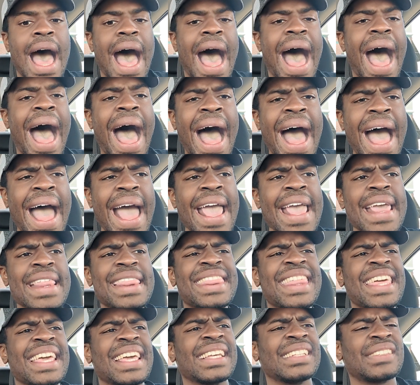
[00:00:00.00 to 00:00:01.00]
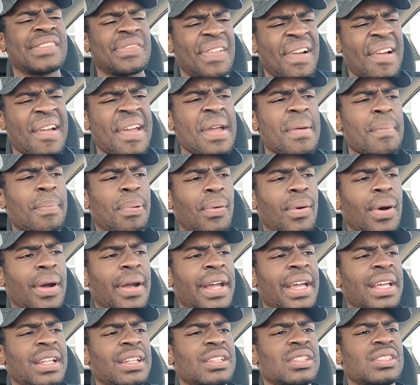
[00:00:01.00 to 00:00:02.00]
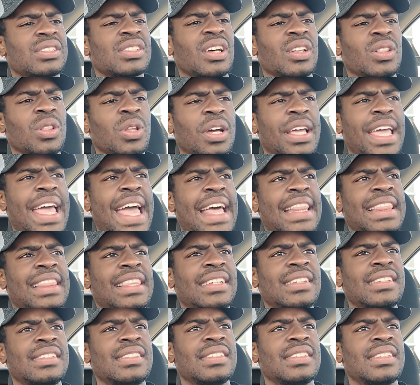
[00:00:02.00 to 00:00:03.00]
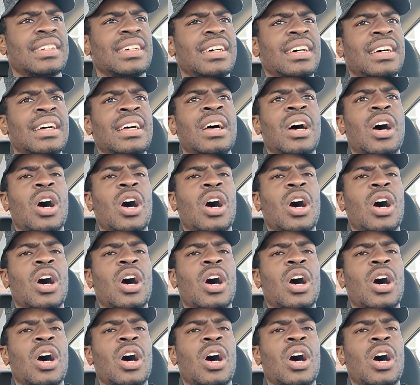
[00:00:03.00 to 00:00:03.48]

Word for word: I think it's very important to look at the, the